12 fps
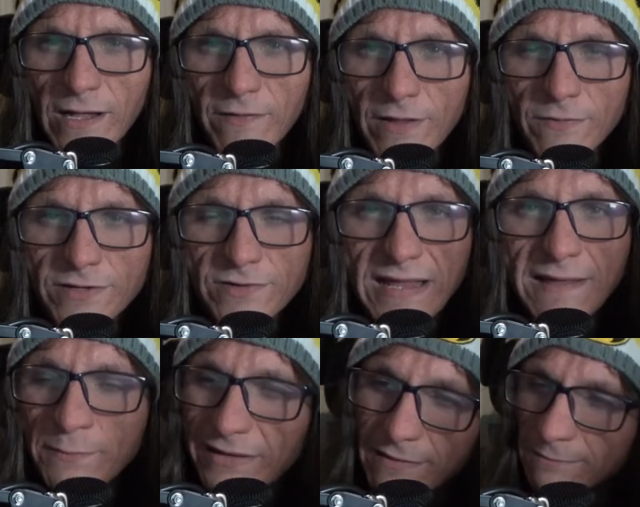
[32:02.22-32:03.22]
how you would do that,
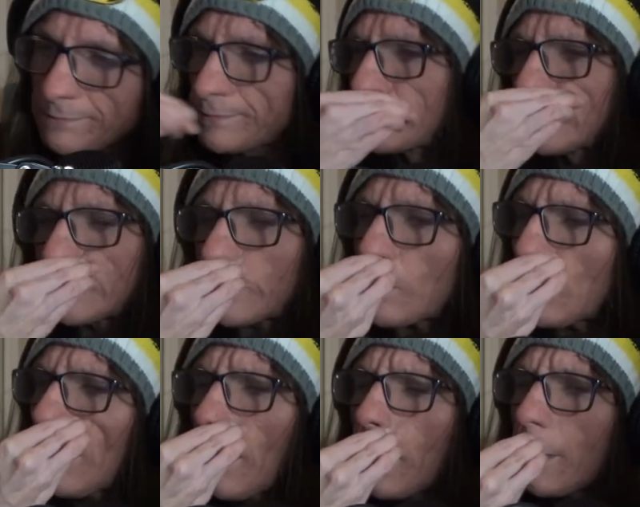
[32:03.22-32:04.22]
but
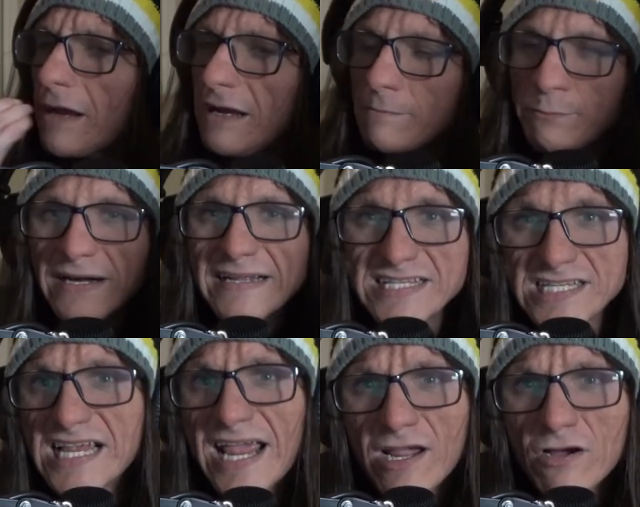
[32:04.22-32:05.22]
but it's
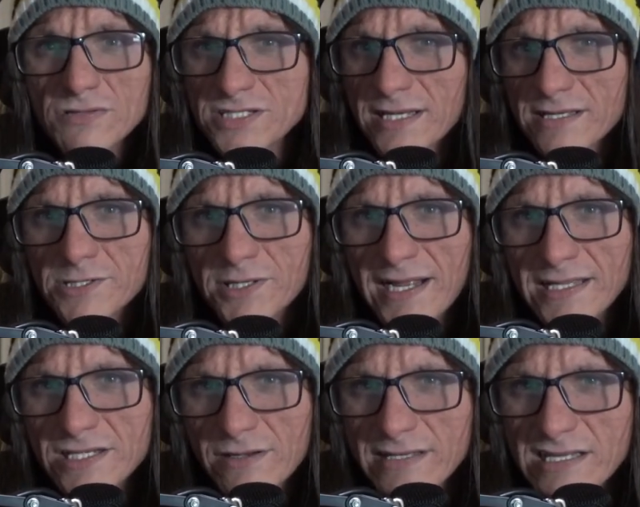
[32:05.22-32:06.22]
psychosis, right?
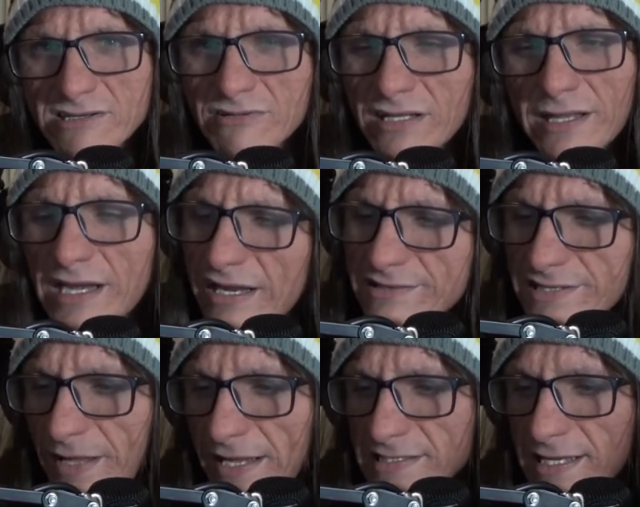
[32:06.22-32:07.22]
So it doesn't really need to
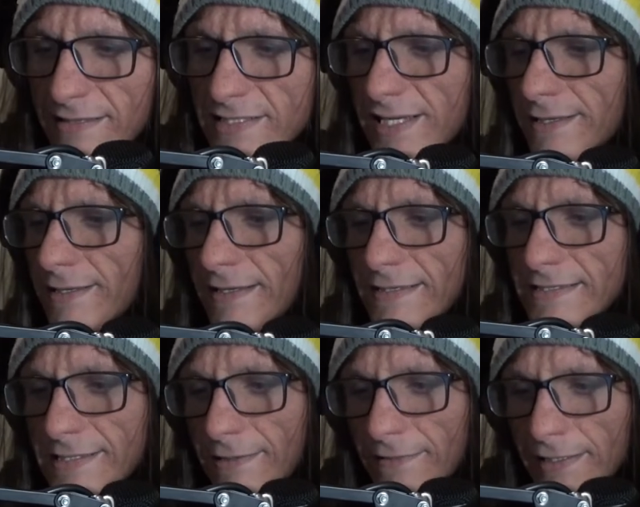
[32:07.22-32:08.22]
make sense.
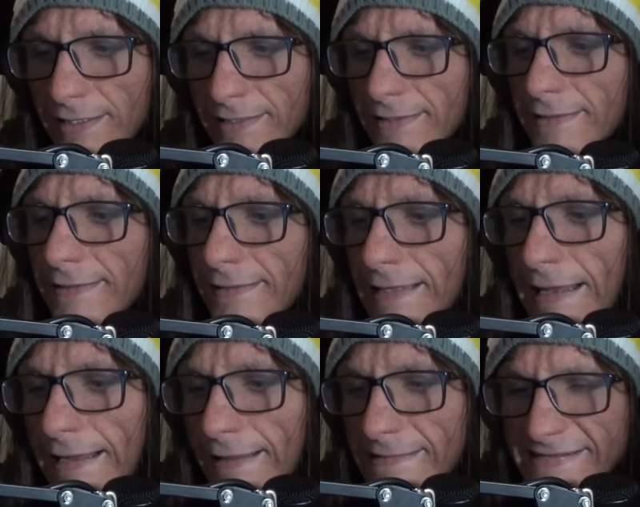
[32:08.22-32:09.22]
So uh,
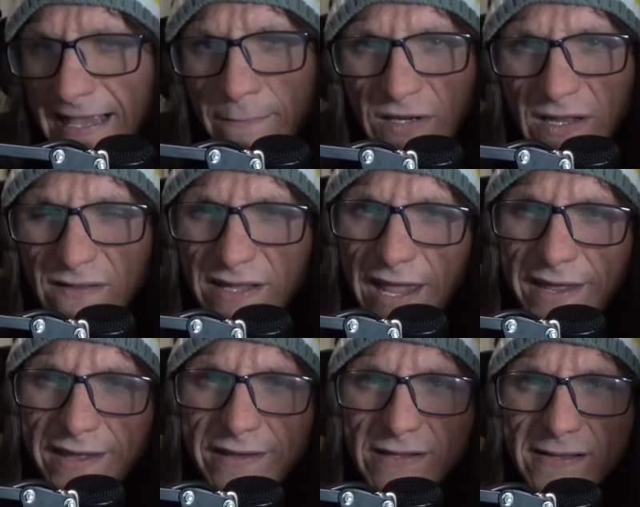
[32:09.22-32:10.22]
they Salmonella get
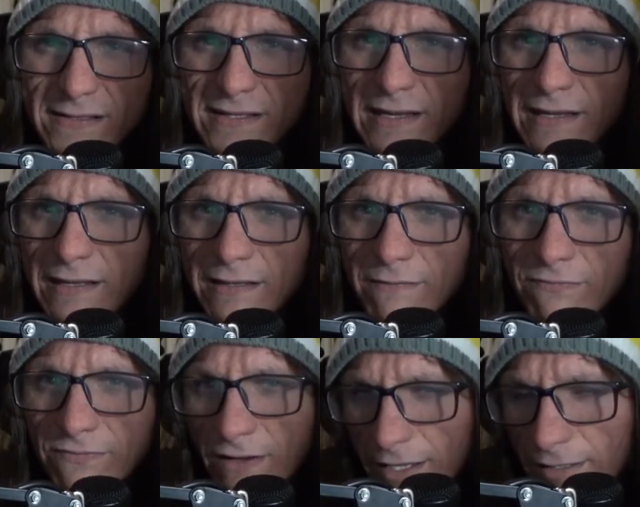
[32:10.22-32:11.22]
killed. The
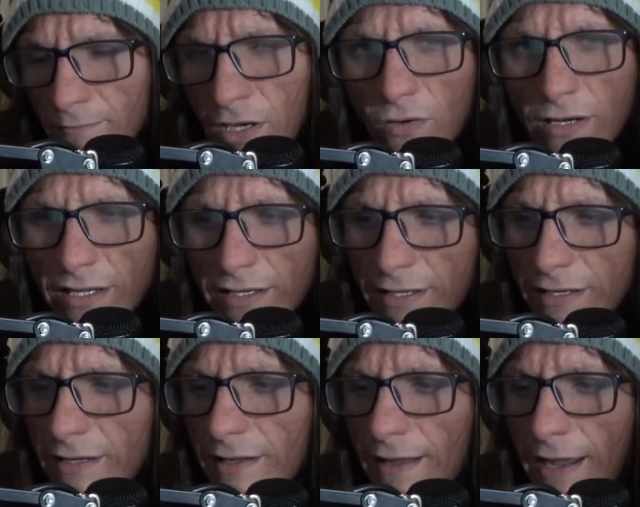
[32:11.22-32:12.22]
fucking Mona
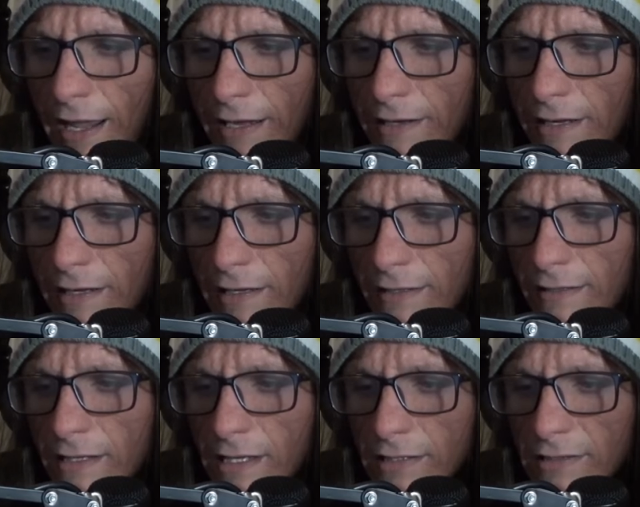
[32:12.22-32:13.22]
and uh,
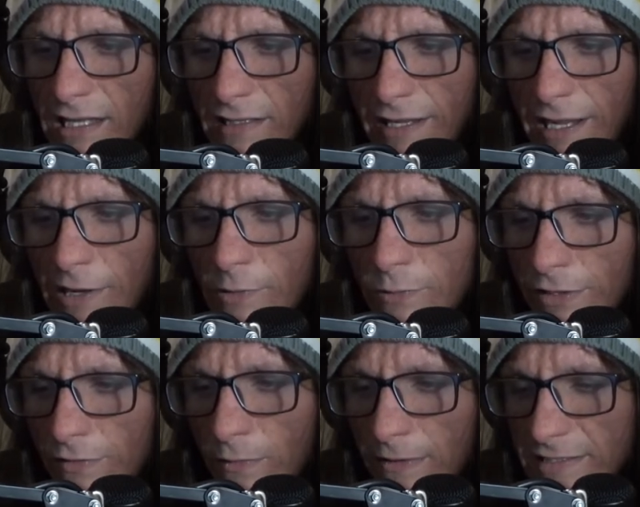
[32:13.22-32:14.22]
Lily, who are
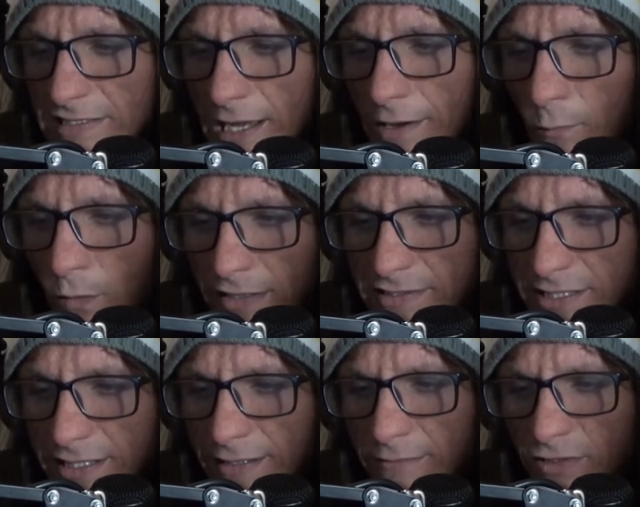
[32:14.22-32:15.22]
the ones that went
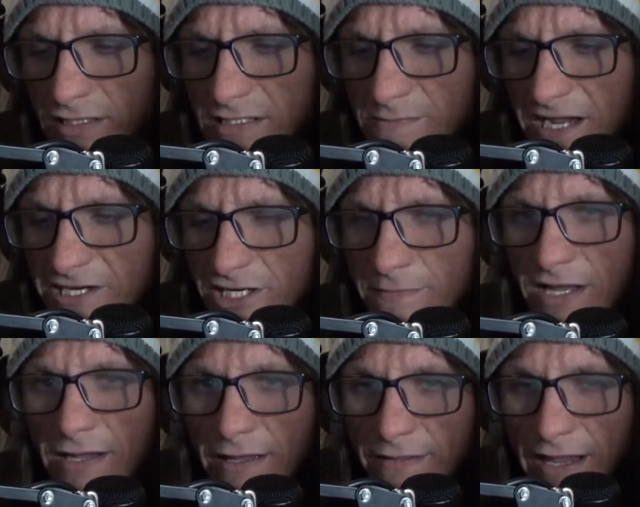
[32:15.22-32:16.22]
in with the spaceship,
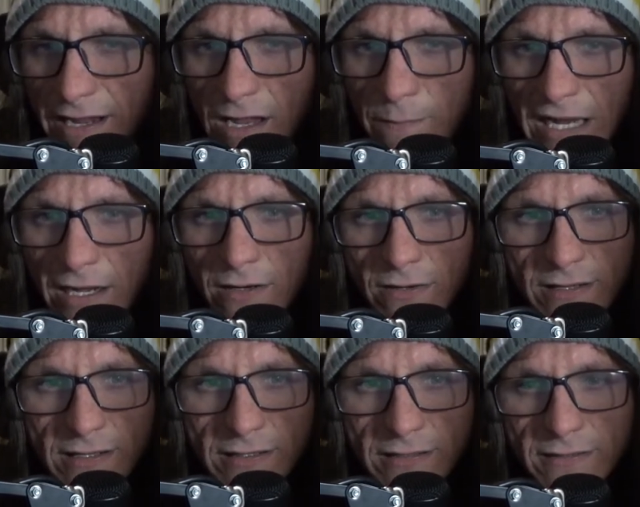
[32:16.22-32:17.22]
they come out of
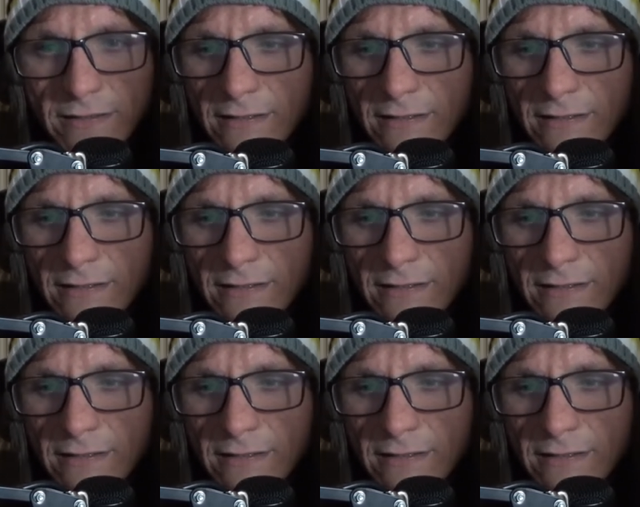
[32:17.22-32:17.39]
the